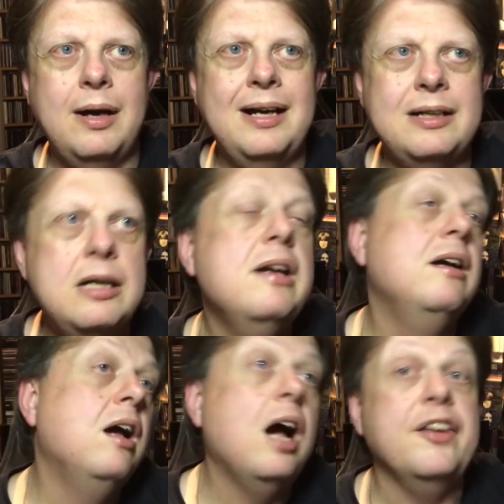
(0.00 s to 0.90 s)

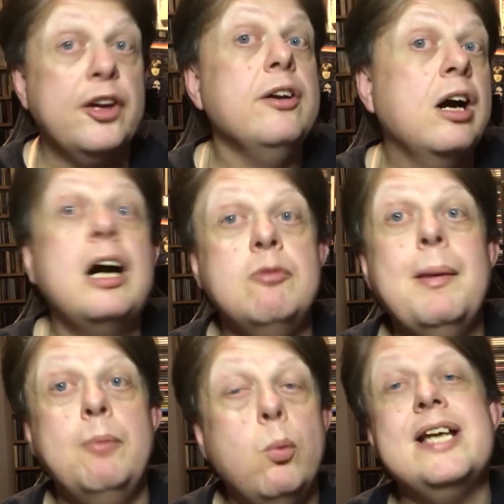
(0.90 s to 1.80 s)
I can't
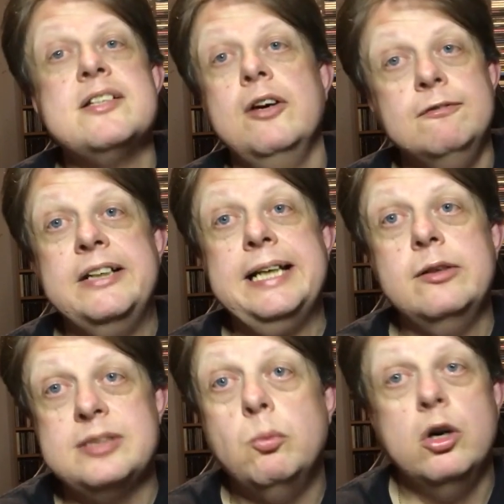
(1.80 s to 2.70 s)
remember which of those
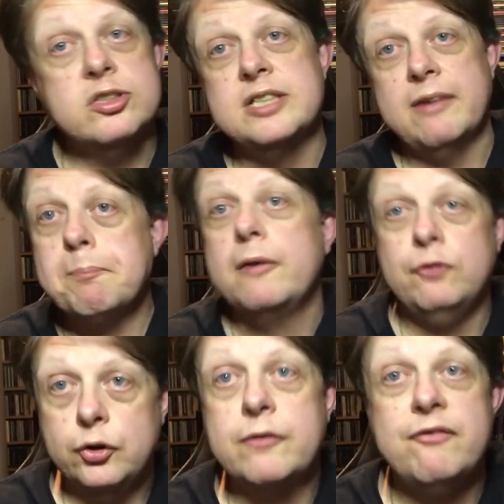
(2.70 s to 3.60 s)
videos it was, because they
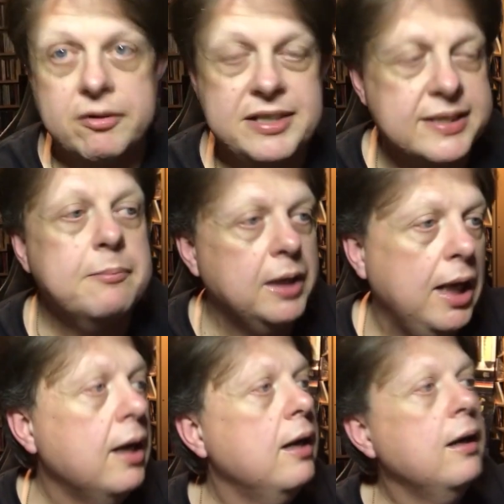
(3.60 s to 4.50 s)
both look very
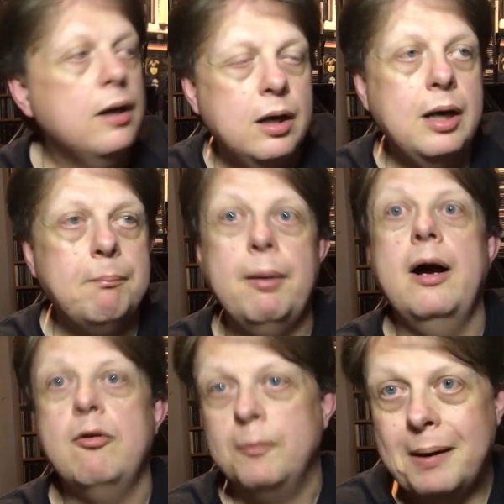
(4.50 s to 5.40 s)
similar,
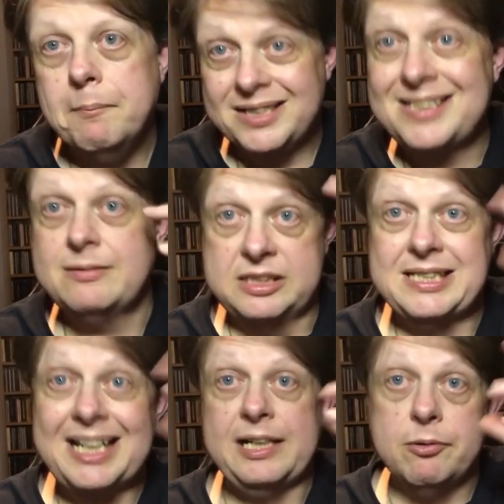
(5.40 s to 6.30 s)
but I remember
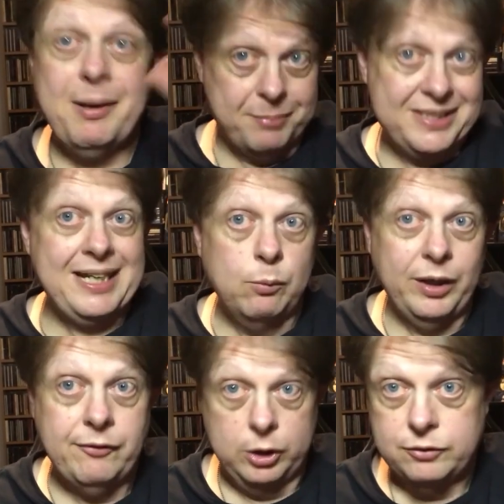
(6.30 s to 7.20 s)
distinctly remember seeing
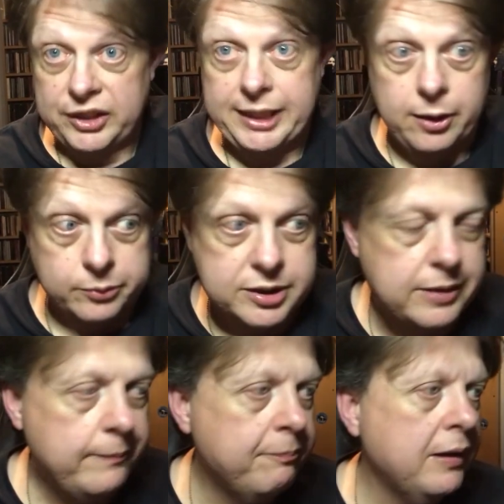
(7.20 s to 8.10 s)
one of those videos
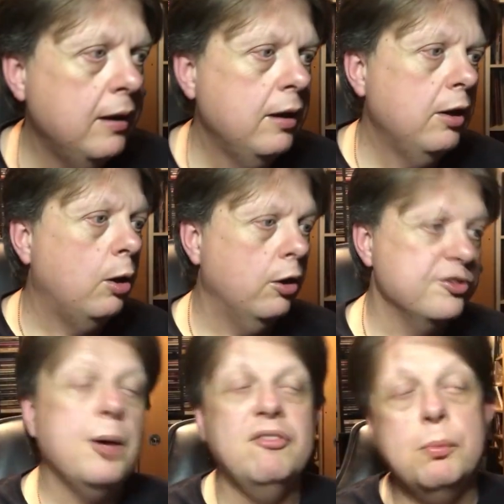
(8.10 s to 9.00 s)
on
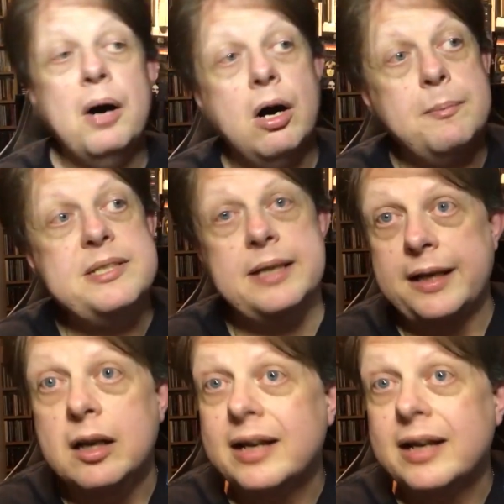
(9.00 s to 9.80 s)
Top of the Pops and